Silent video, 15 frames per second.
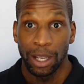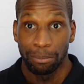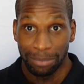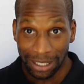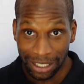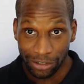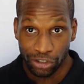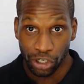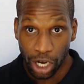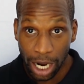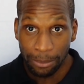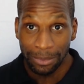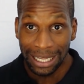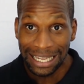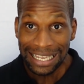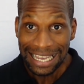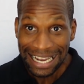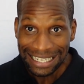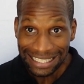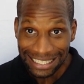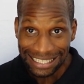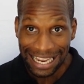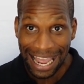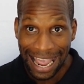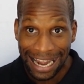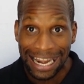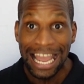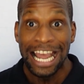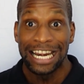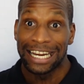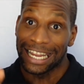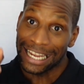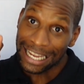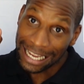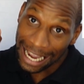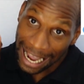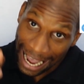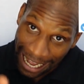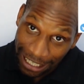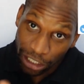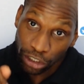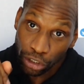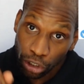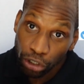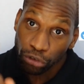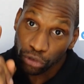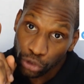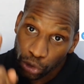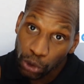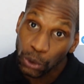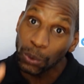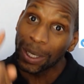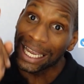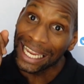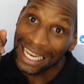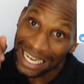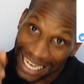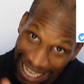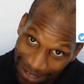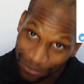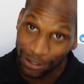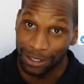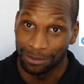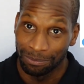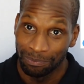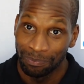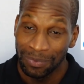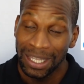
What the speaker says: By the time they get to 10, they cannot do 11.